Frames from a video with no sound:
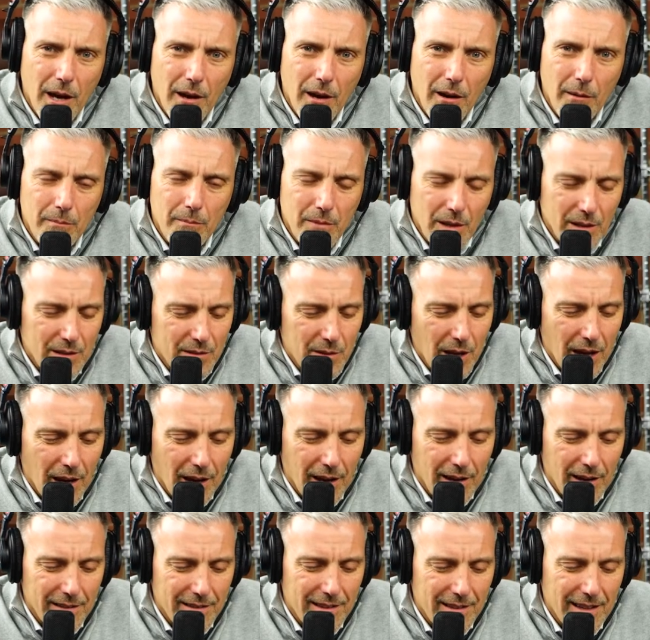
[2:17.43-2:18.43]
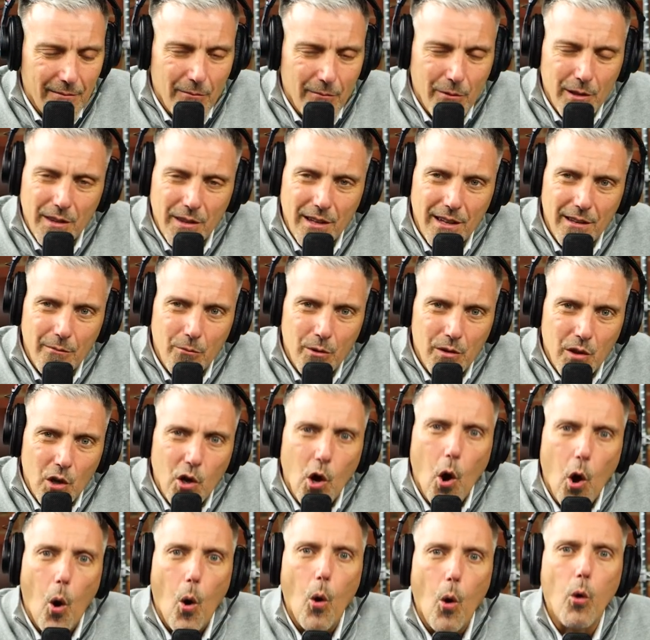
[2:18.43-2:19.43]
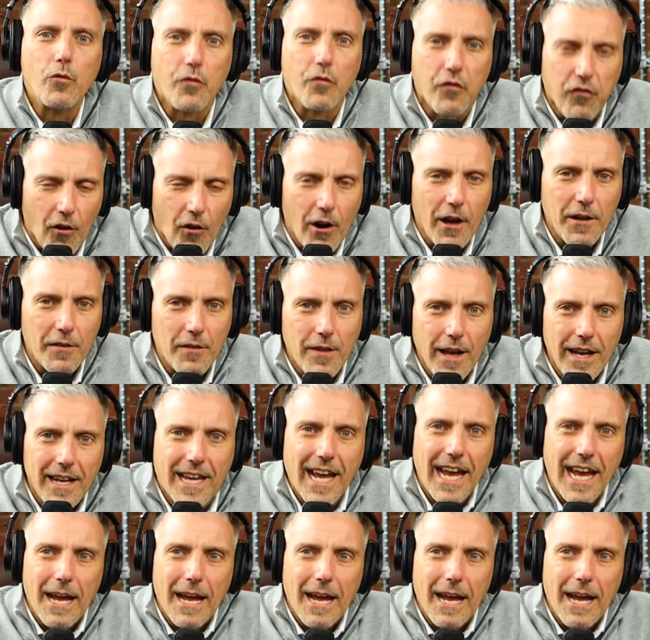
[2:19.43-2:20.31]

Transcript: Um, uh, with the with the cold front that